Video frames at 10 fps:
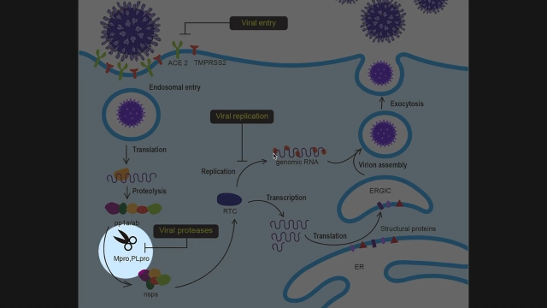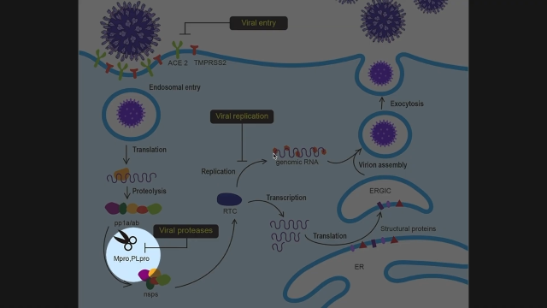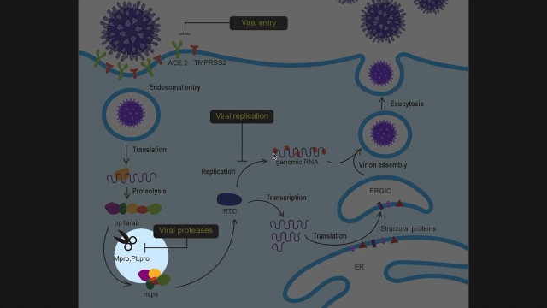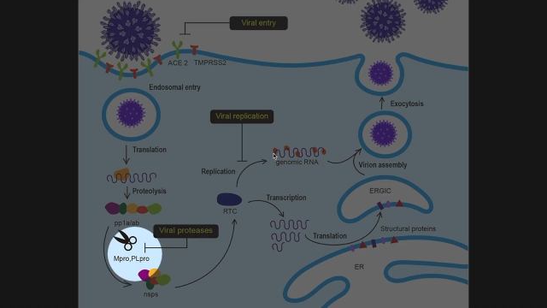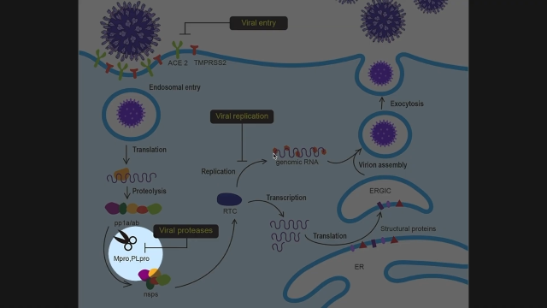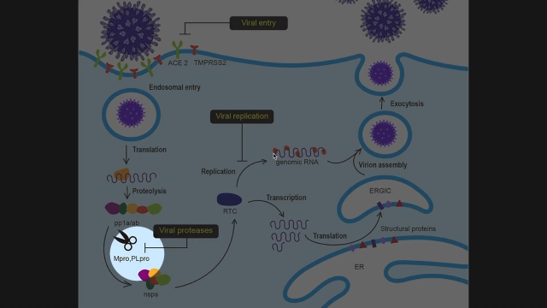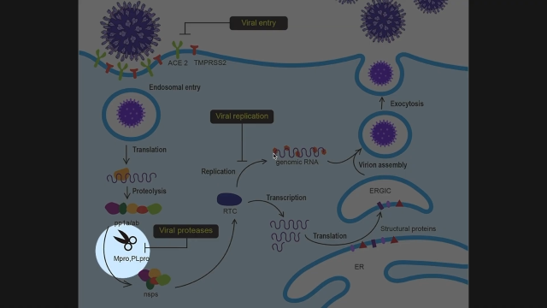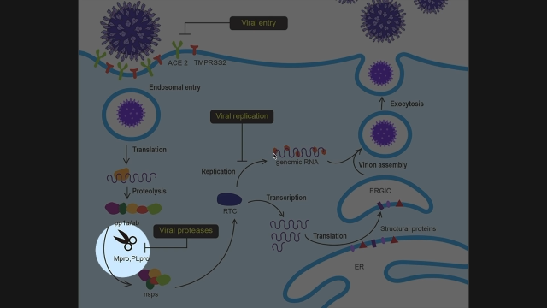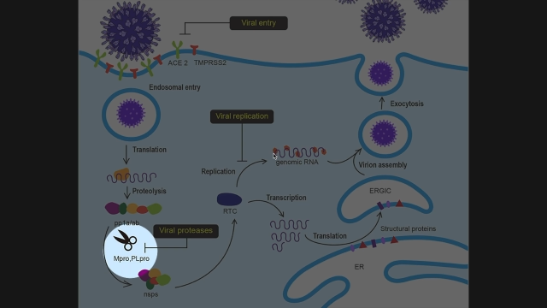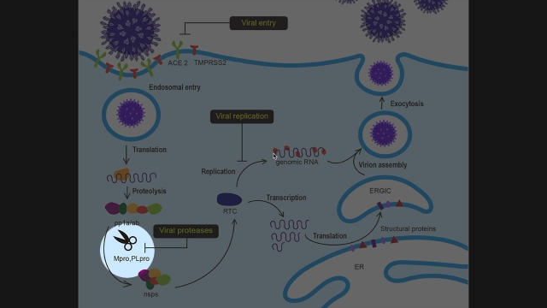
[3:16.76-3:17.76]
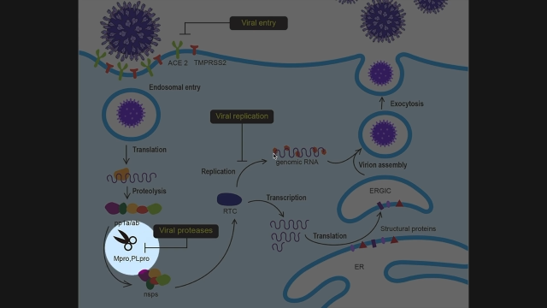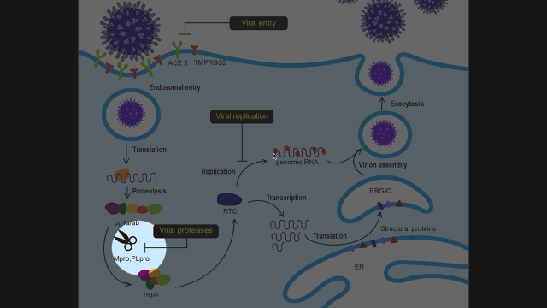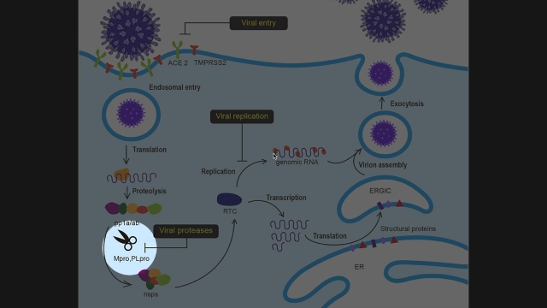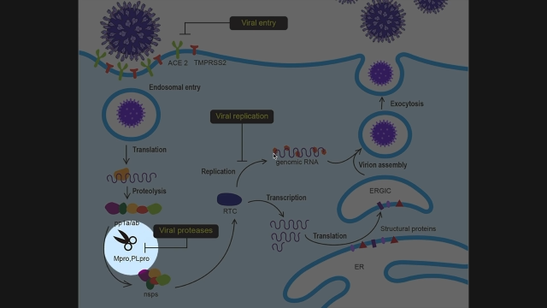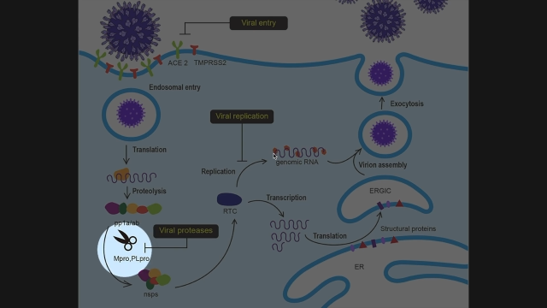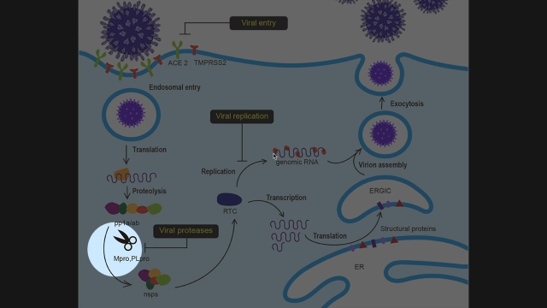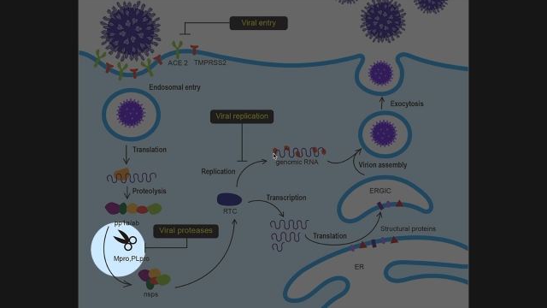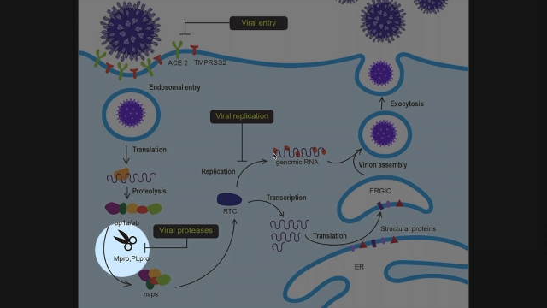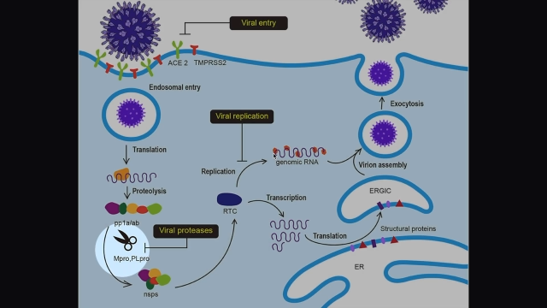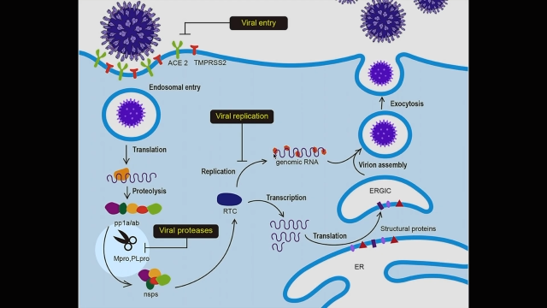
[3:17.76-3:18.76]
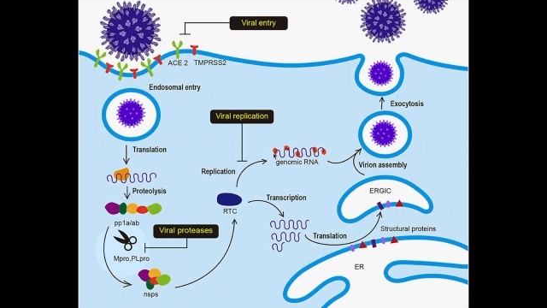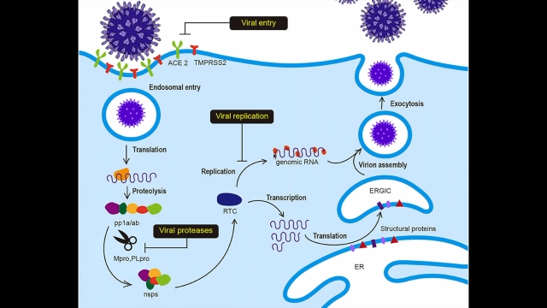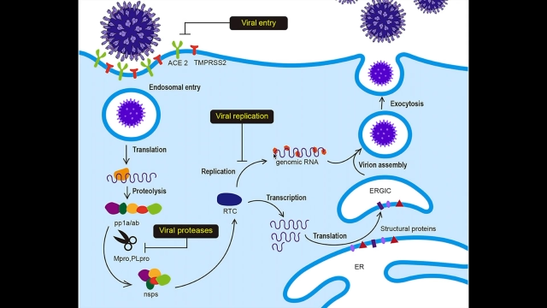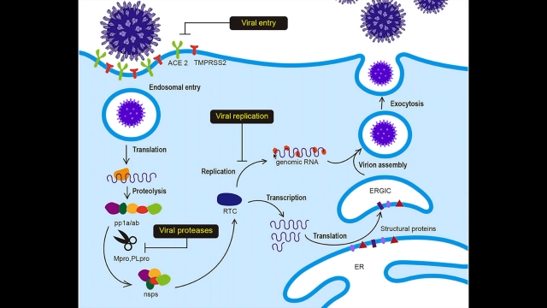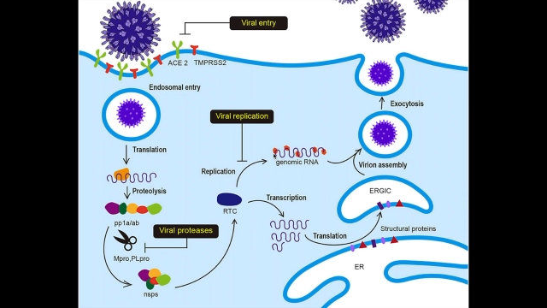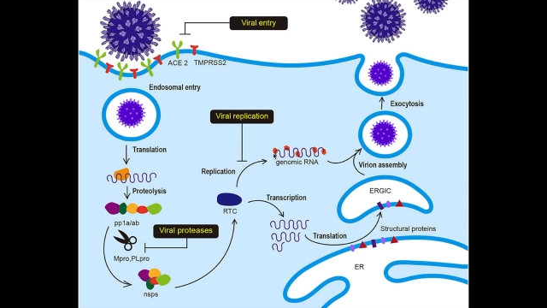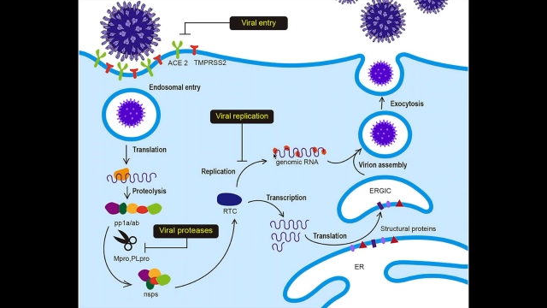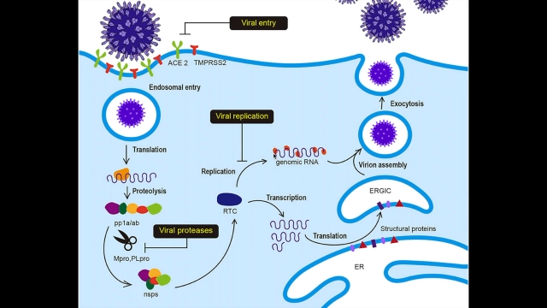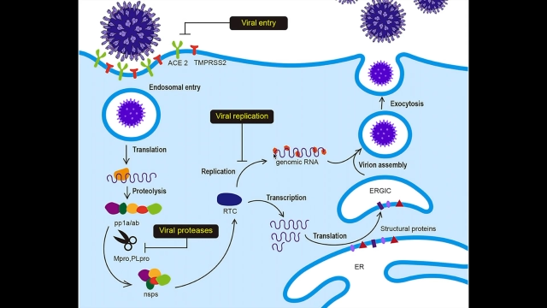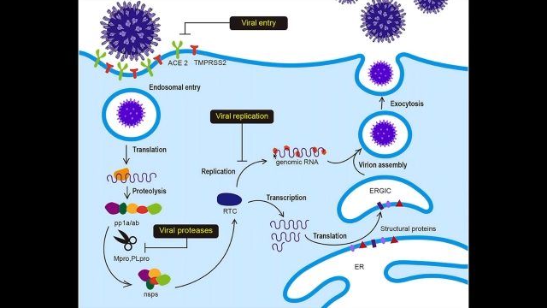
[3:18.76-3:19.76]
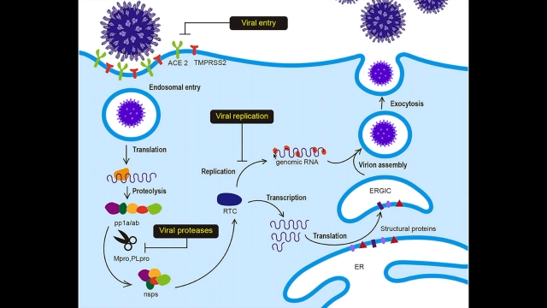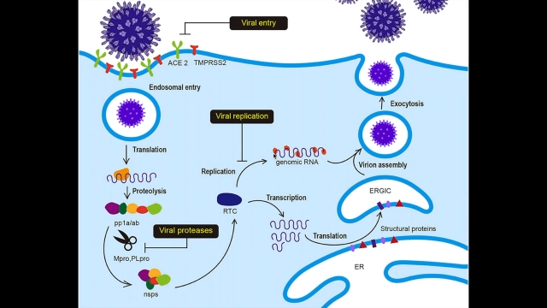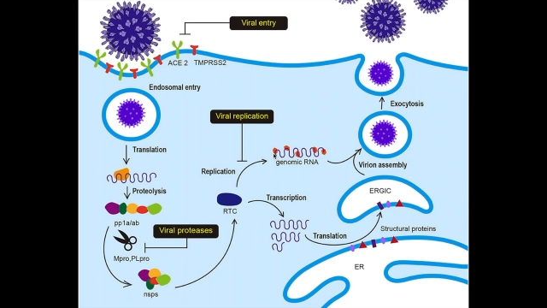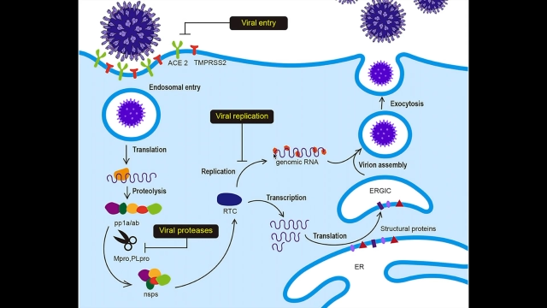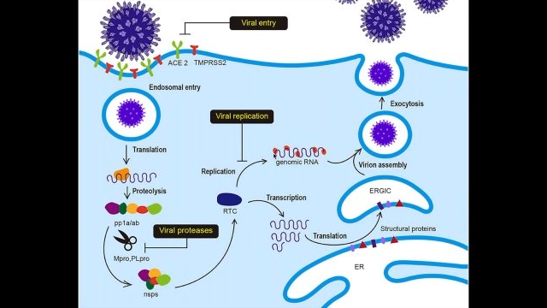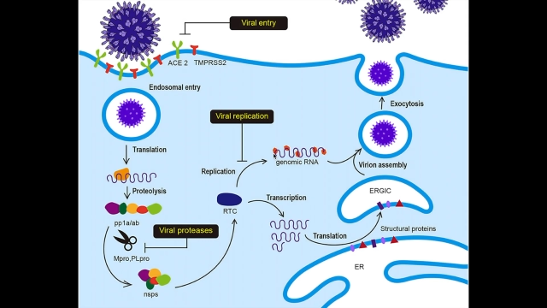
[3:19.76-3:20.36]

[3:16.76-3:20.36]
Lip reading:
(no speaker visible)